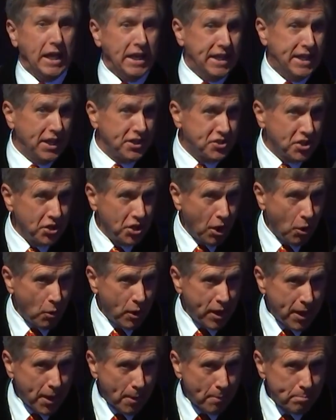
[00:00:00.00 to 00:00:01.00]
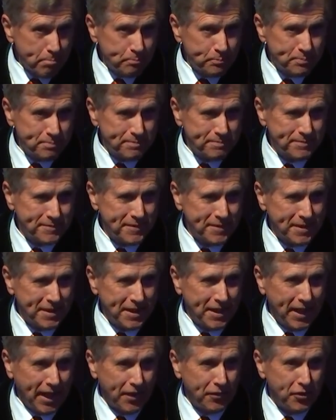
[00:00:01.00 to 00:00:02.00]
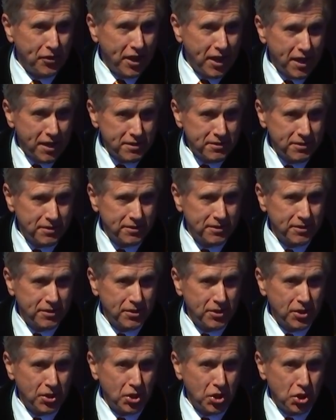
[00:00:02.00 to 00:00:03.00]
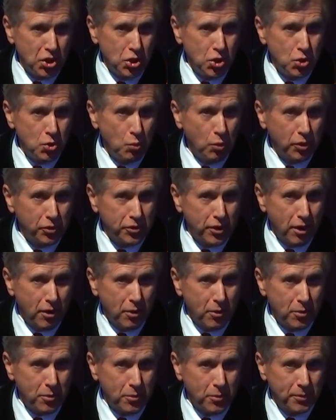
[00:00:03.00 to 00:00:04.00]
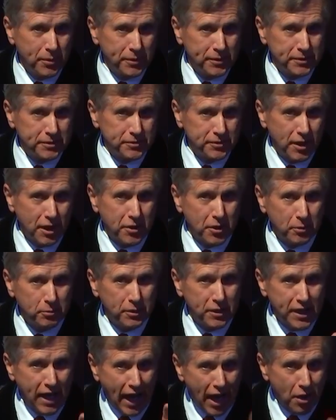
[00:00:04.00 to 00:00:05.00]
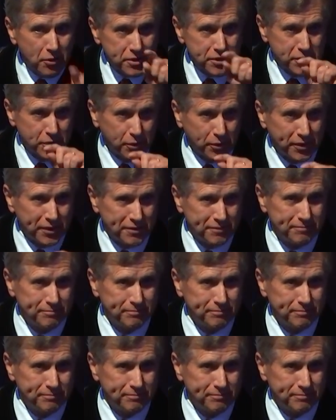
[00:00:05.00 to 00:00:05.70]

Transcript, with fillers: Get to know him, and then you will know not only how to do it,